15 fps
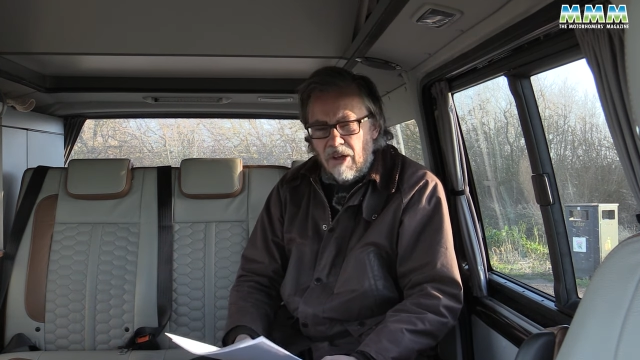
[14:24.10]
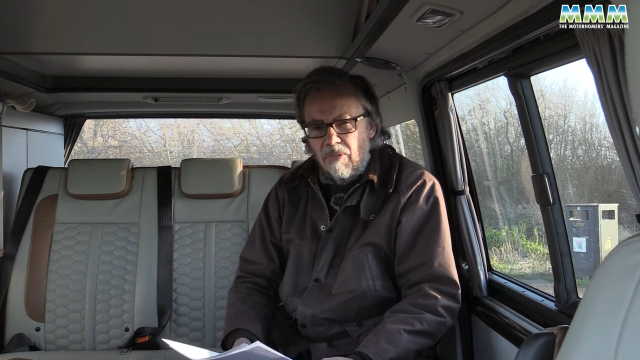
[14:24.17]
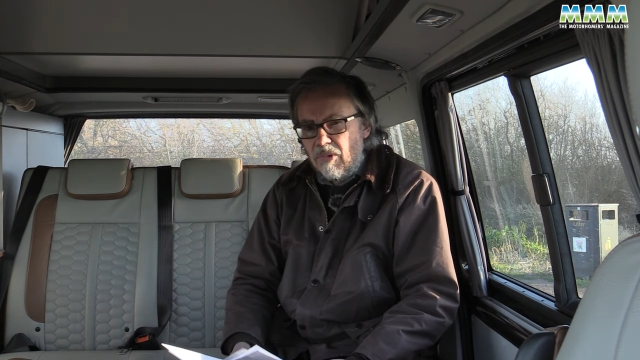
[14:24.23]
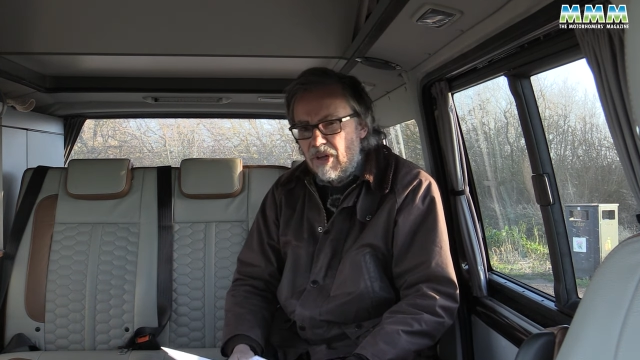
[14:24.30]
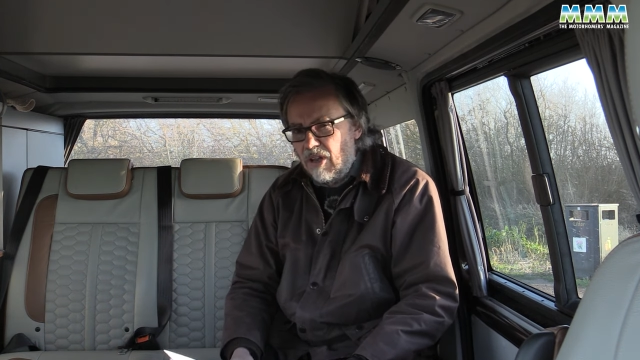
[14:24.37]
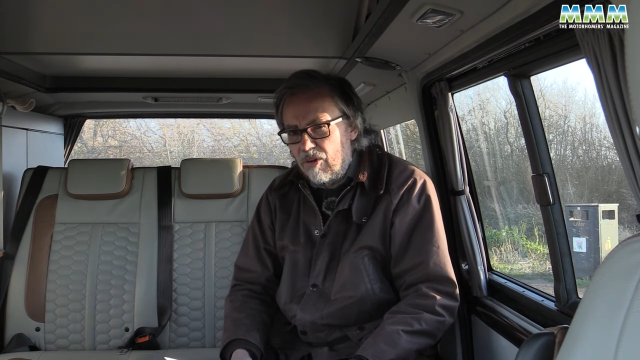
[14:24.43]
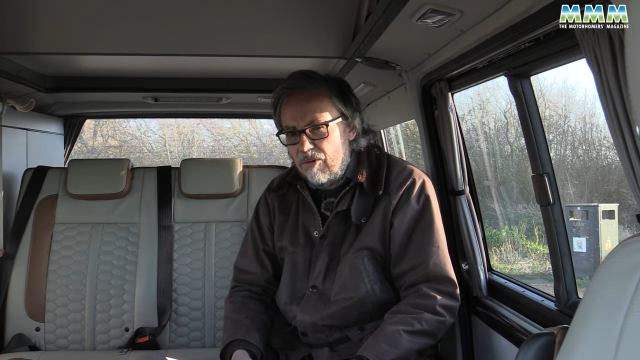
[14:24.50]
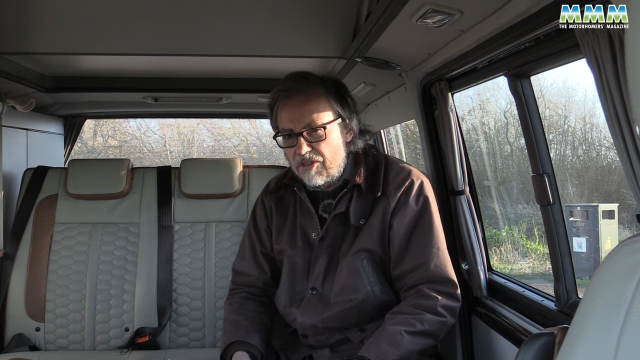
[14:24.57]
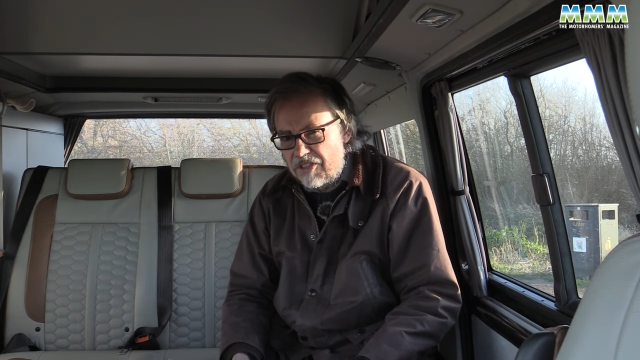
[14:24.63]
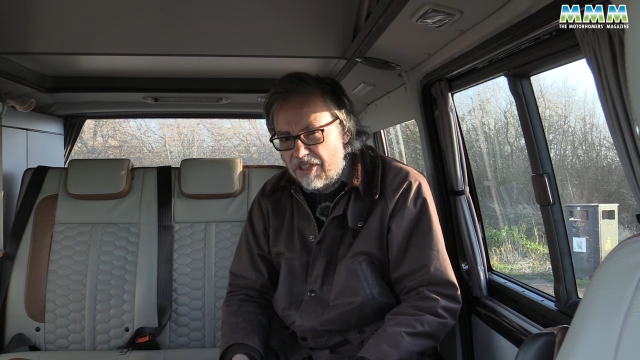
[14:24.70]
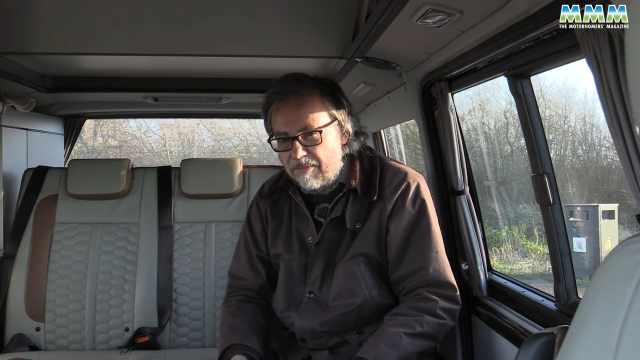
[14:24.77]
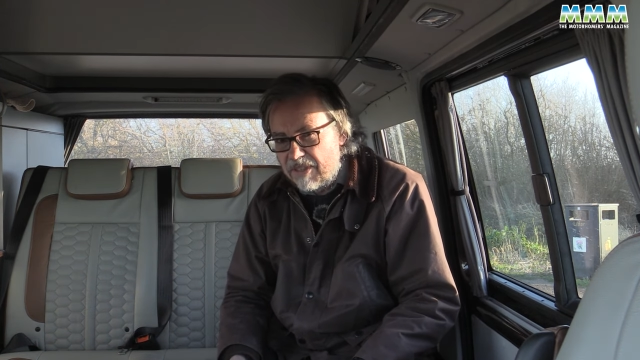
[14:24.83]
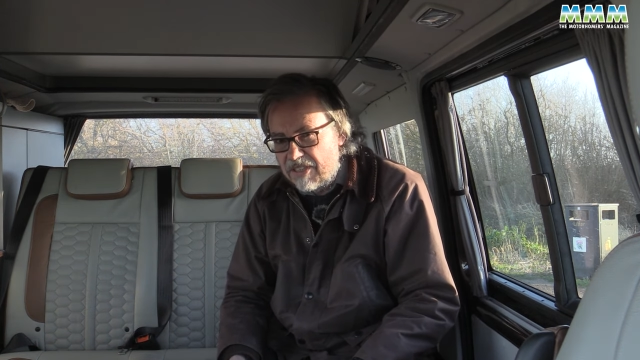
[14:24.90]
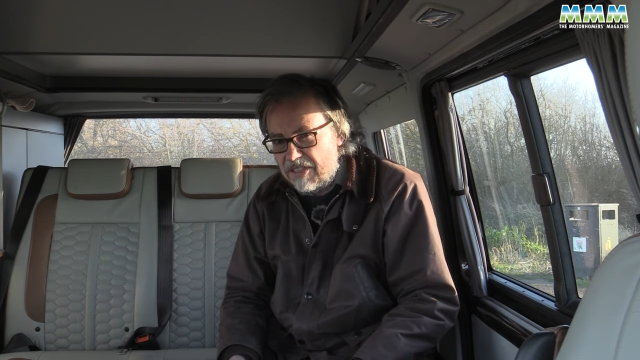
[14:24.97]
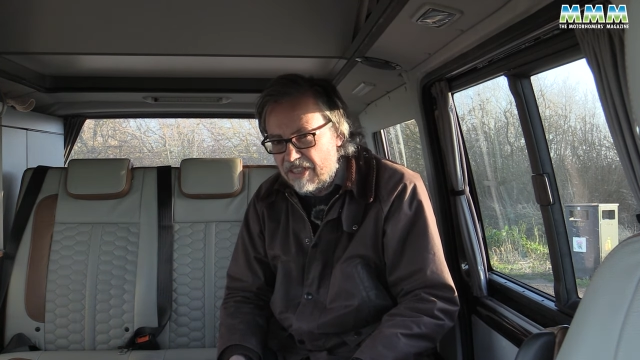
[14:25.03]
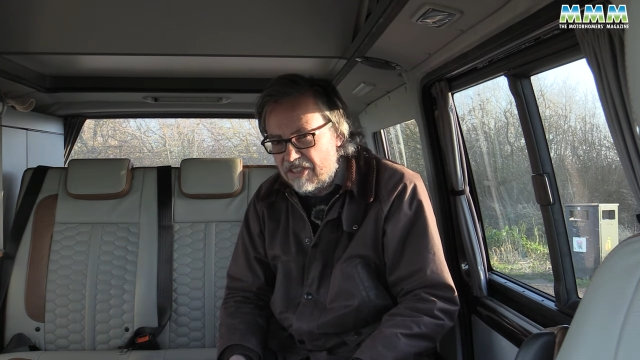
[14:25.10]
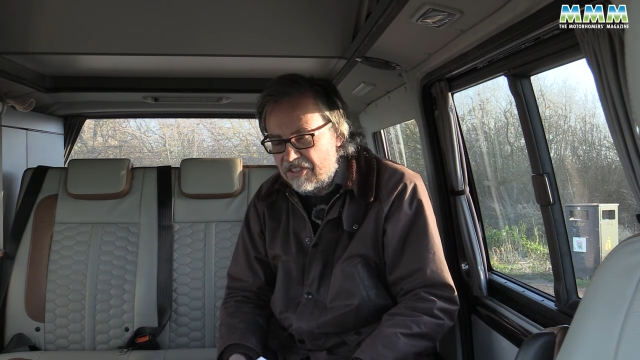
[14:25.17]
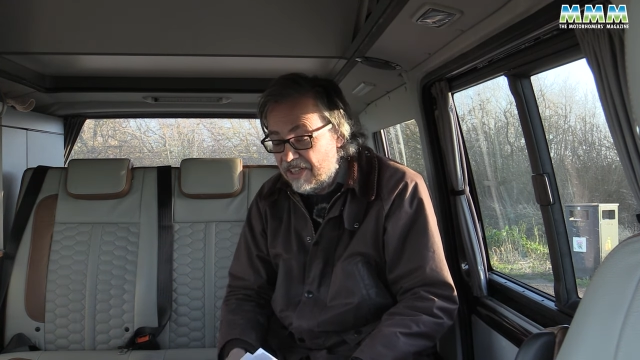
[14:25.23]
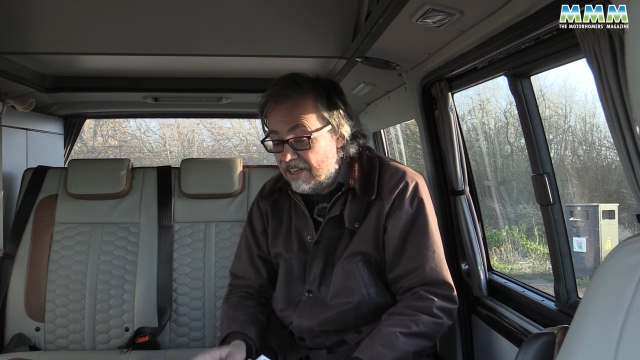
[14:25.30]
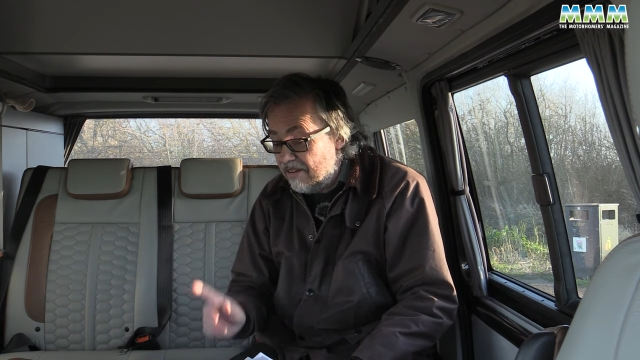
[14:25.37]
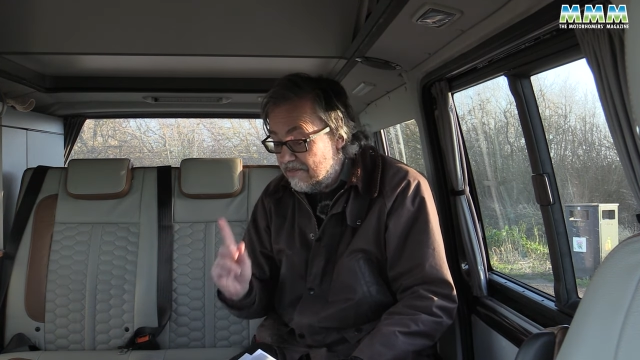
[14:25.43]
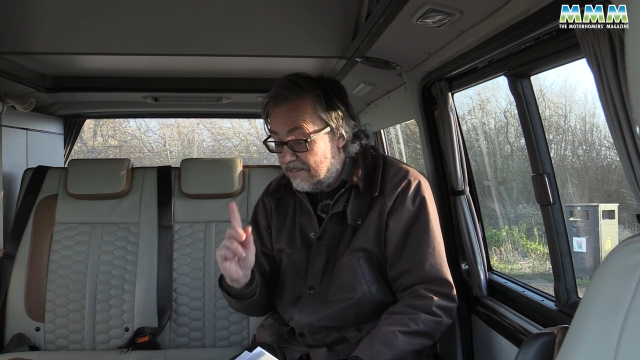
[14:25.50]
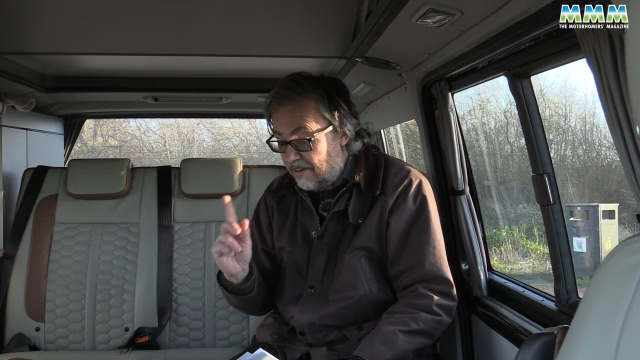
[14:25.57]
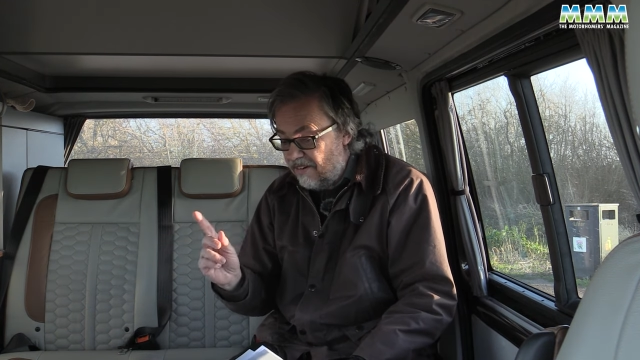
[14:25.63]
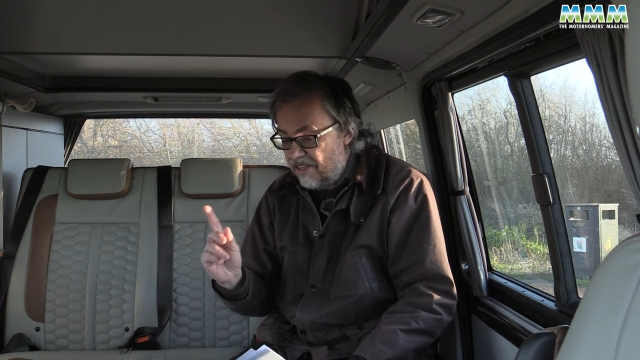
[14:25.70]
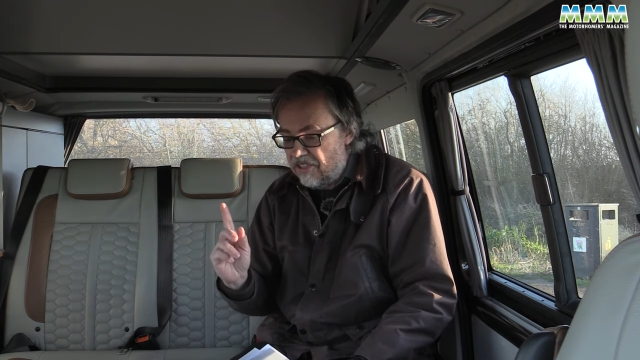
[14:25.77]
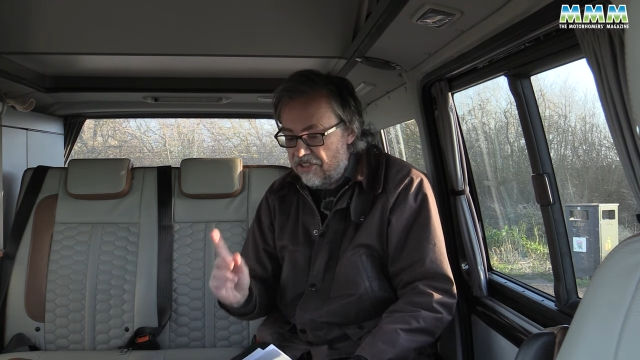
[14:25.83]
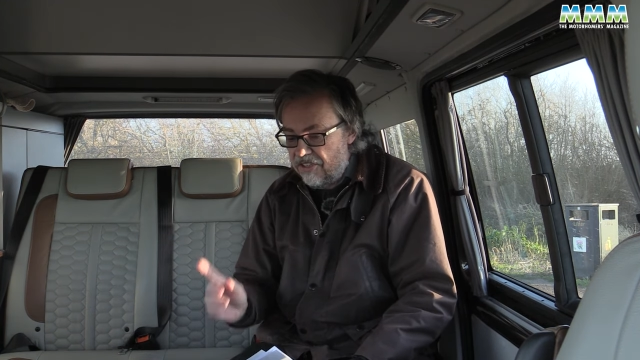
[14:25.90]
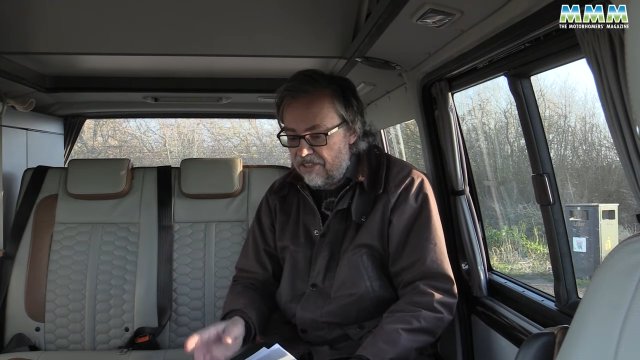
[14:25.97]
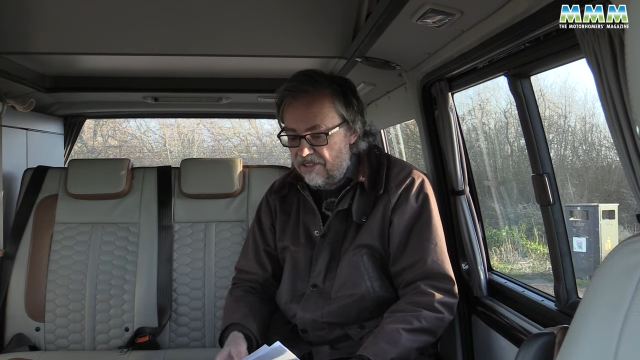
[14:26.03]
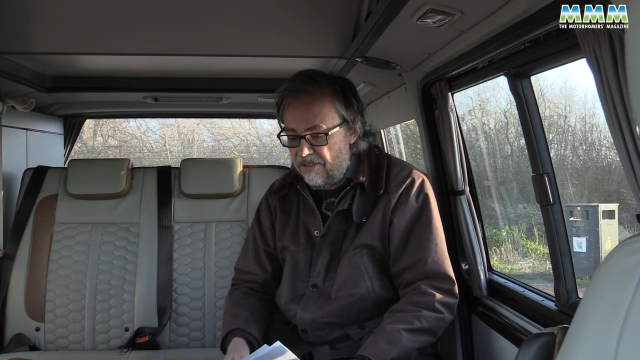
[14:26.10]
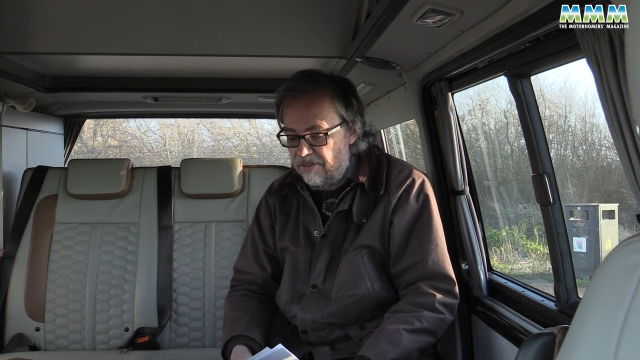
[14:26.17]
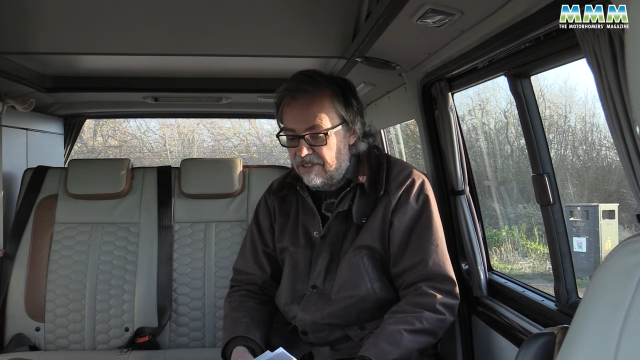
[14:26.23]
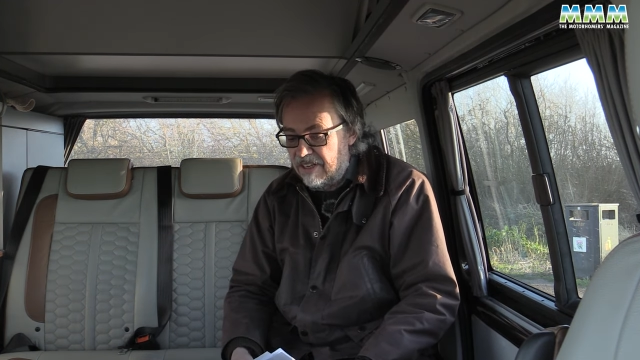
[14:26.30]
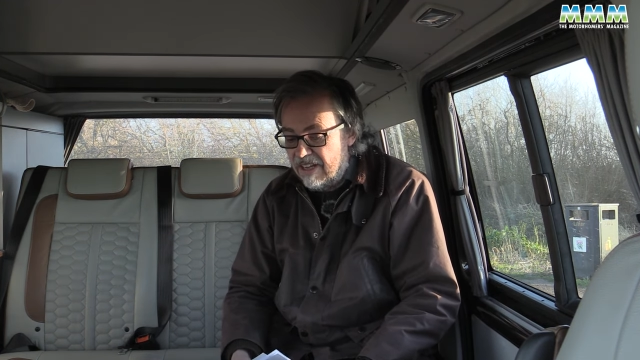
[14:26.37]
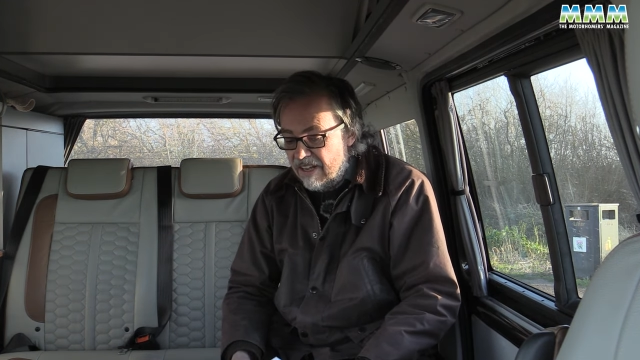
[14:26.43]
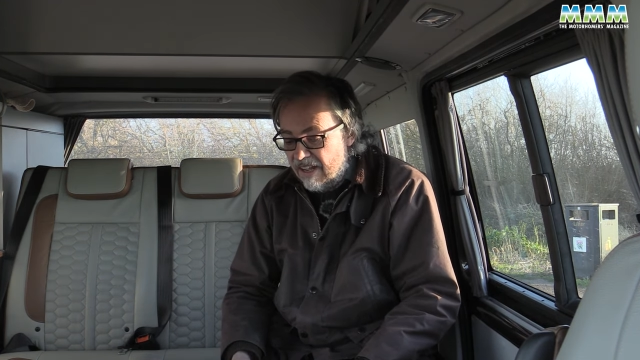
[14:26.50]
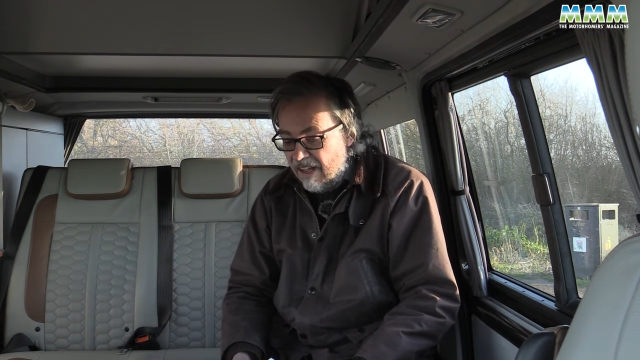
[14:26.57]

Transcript: We'll also be testing very soon